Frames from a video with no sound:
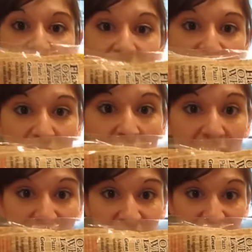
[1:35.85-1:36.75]
the
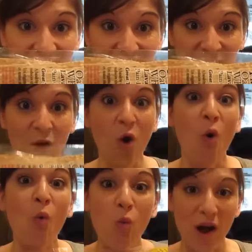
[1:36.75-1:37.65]
size of these.
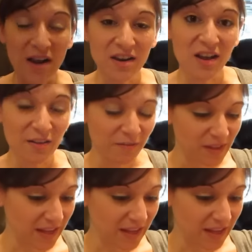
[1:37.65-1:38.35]
One of